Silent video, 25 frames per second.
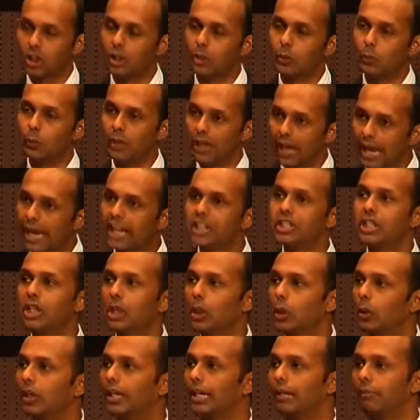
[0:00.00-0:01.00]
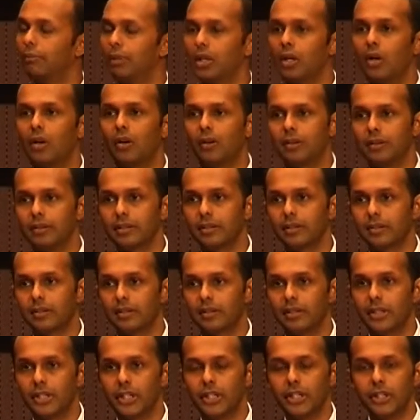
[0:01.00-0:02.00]
We are actually looking beyond.
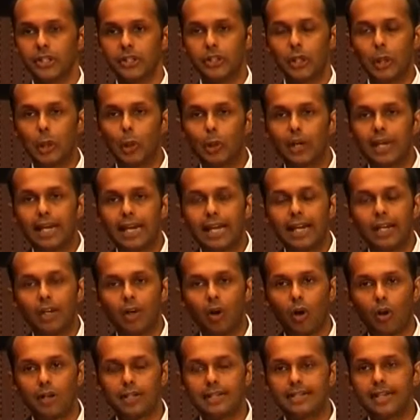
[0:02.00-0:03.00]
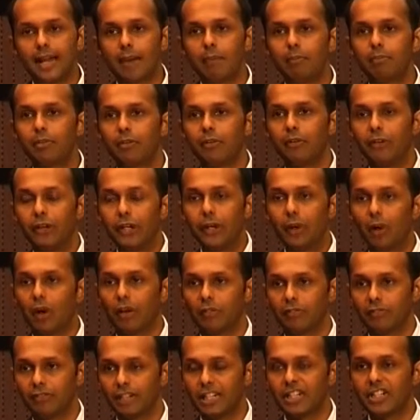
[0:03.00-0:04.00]
You're looking at contemporary
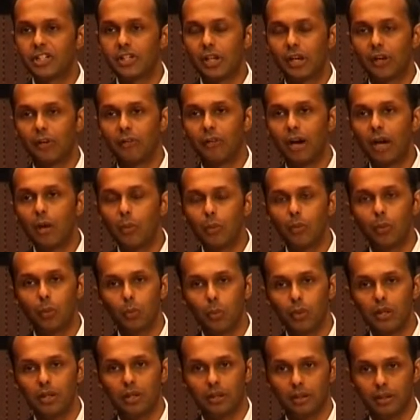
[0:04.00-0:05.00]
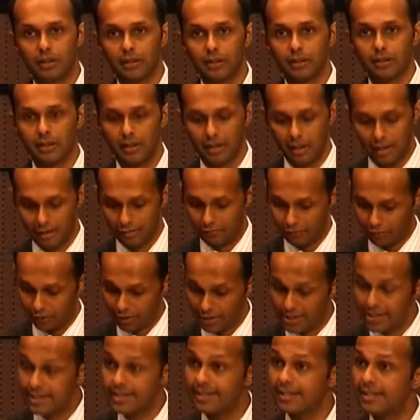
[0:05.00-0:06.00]
conflicts around the world. For
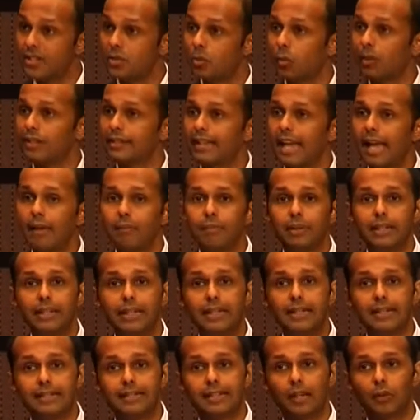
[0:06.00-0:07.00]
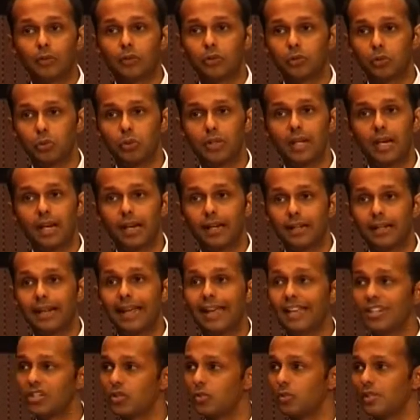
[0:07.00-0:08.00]
instance, what's happening in South Sudan
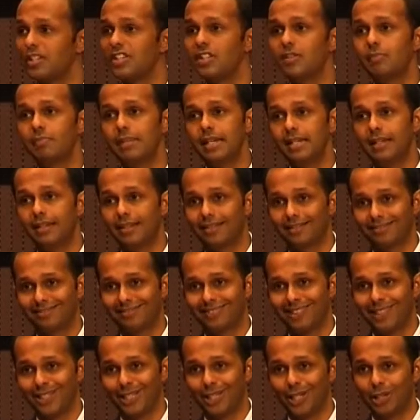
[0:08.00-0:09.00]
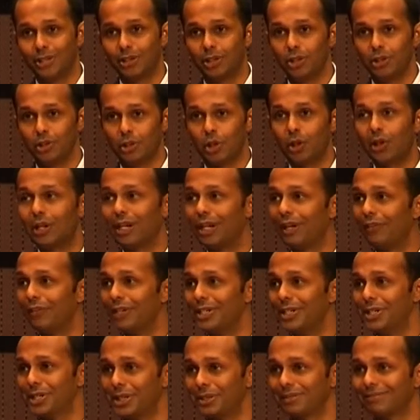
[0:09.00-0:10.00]
as we speak in the Jonglei
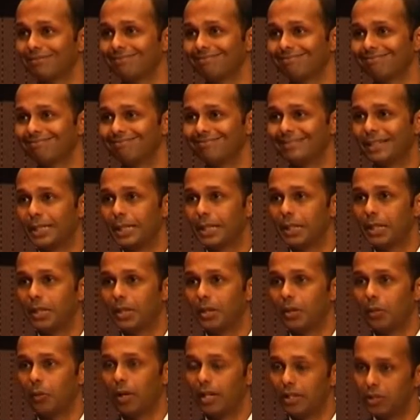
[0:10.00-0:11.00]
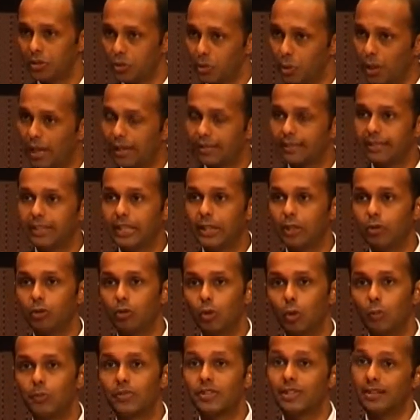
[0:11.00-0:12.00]
region, where two ethnic groups,